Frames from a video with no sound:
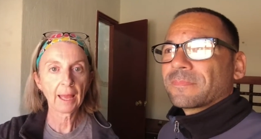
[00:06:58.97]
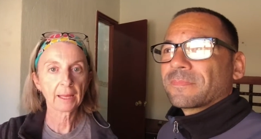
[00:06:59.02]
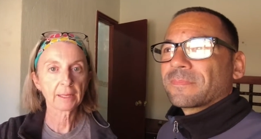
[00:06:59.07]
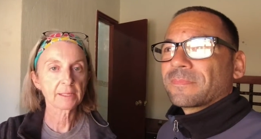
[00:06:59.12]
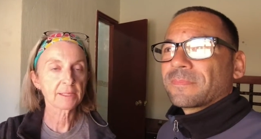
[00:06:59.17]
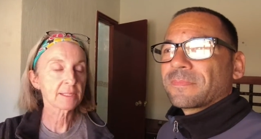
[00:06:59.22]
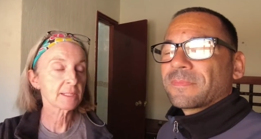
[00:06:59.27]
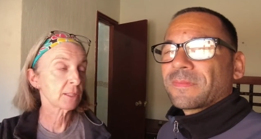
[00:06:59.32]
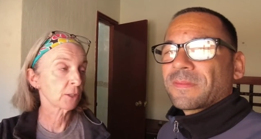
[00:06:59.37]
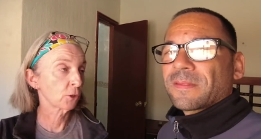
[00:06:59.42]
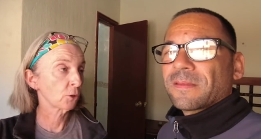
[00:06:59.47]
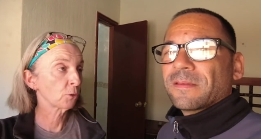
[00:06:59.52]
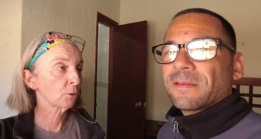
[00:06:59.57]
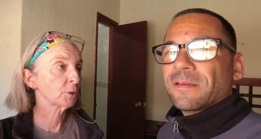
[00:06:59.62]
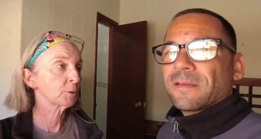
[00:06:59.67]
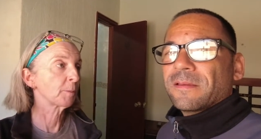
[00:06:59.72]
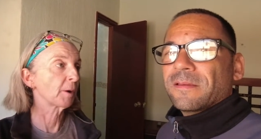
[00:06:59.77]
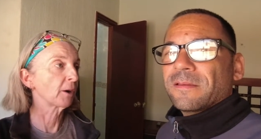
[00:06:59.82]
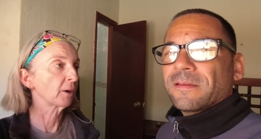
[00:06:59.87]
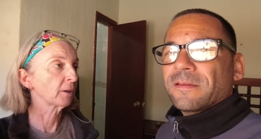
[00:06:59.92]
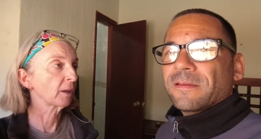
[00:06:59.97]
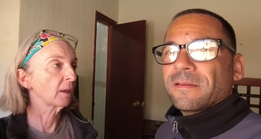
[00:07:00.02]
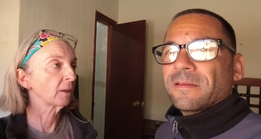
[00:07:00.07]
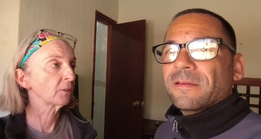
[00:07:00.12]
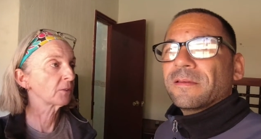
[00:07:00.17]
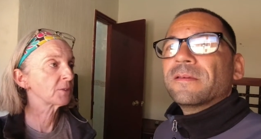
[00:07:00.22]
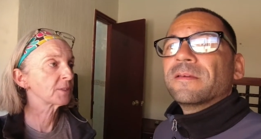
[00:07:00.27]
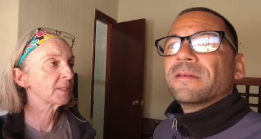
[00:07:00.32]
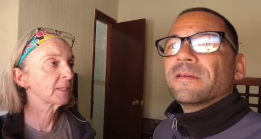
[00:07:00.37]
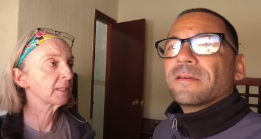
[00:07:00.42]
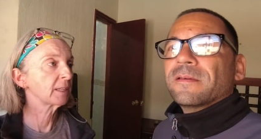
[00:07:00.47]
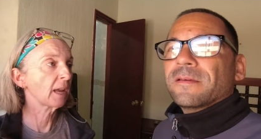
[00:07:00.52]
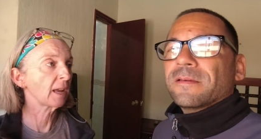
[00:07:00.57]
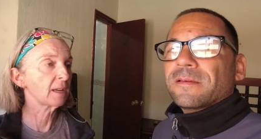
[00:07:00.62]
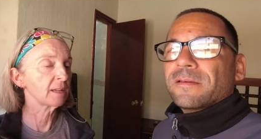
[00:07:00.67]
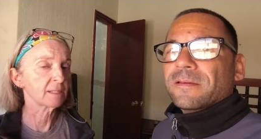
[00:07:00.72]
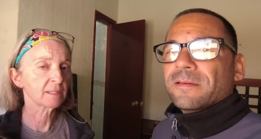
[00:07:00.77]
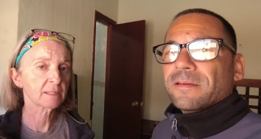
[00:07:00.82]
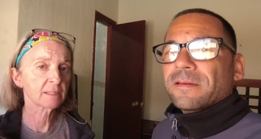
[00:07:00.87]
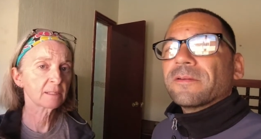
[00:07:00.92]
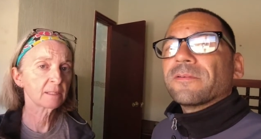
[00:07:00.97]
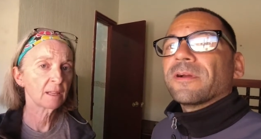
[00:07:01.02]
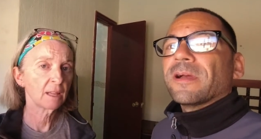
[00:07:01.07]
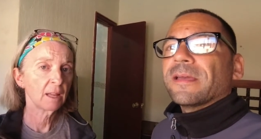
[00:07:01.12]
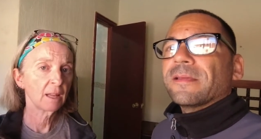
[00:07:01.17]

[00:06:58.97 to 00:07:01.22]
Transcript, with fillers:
Speaker 1: and it's secured parking. There's a gate.